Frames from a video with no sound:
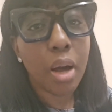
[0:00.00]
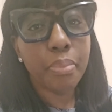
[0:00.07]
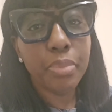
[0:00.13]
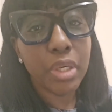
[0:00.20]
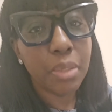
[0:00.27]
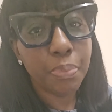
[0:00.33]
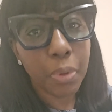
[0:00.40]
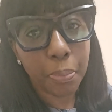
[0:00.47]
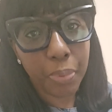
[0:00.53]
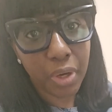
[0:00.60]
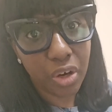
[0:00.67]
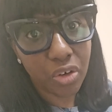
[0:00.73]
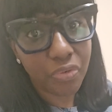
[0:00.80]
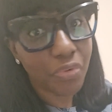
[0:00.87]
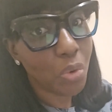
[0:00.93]
Be
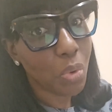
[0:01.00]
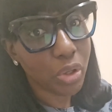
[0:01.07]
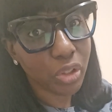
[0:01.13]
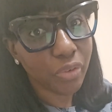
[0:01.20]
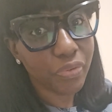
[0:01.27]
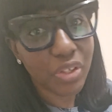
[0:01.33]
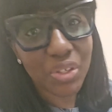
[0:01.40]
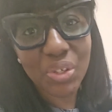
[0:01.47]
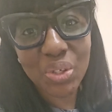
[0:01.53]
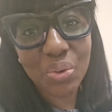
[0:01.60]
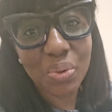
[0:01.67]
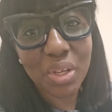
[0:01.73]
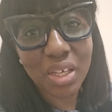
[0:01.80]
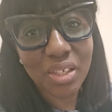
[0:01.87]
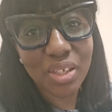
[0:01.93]
prepared for one of the
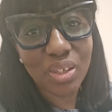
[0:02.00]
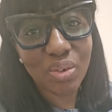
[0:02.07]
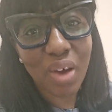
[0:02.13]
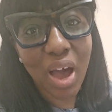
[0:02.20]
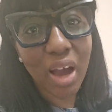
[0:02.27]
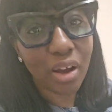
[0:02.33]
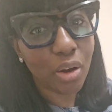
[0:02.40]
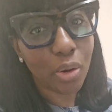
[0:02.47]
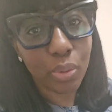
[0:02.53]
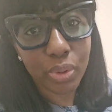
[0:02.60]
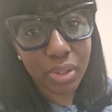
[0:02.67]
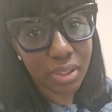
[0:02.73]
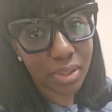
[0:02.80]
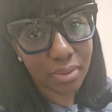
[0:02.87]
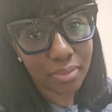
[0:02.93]
students to act
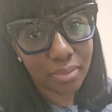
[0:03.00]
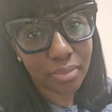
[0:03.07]
out.